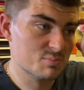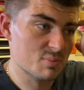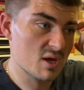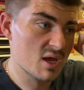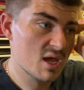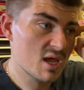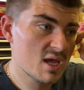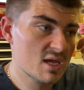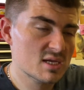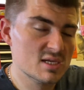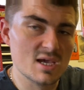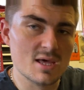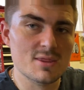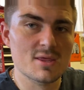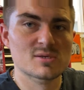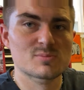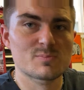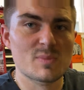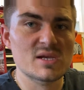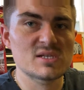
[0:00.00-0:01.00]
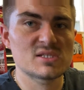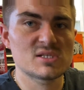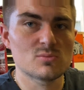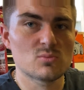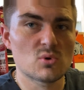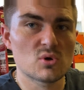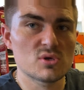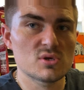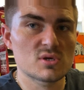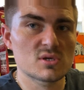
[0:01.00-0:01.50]
But yeah, that's basically
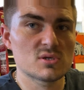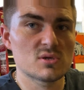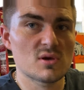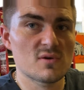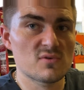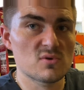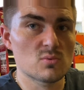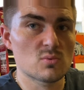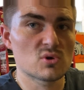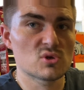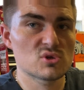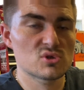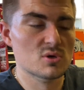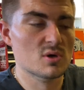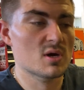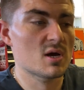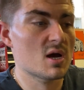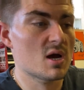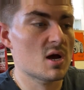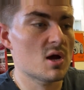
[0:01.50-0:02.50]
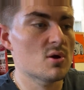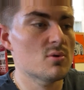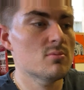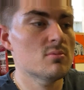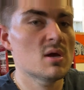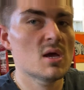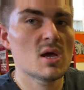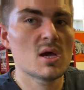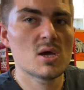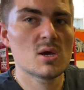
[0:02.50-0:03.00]
what you can do if you want to do it at
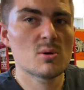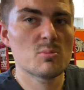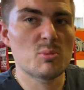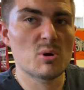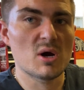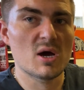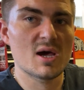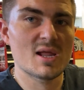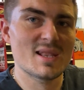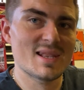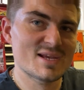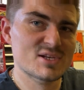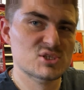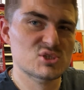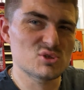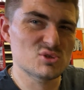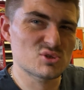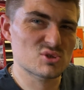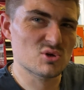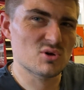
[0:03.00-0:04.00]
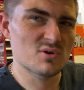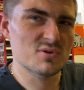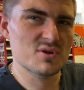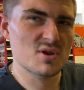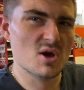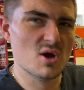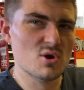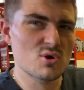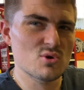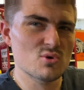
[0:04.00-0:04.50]
home, but unless you sort of
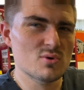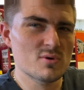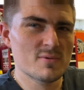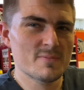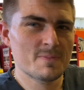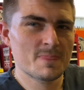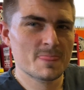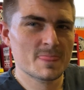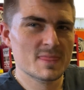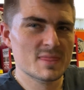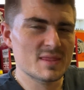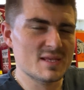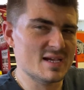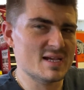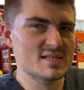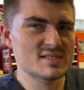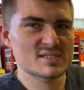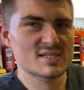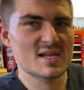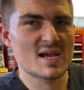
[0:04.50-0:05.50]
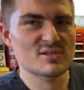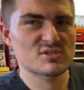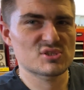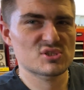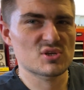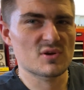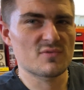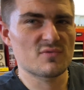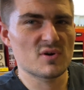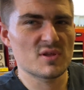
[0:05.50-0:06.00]
know the ins and outs of
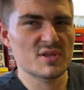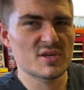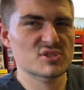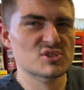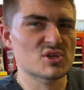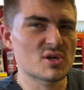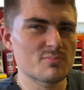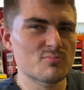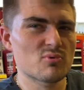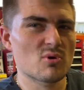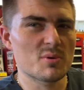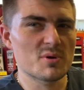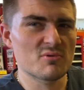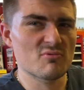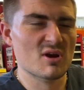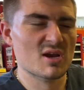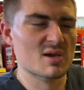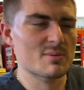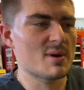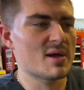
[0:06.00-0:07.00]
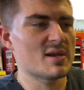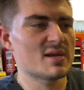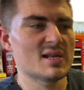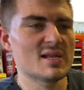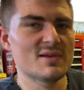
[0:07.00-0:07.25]
stuff like this, I'd probably recommend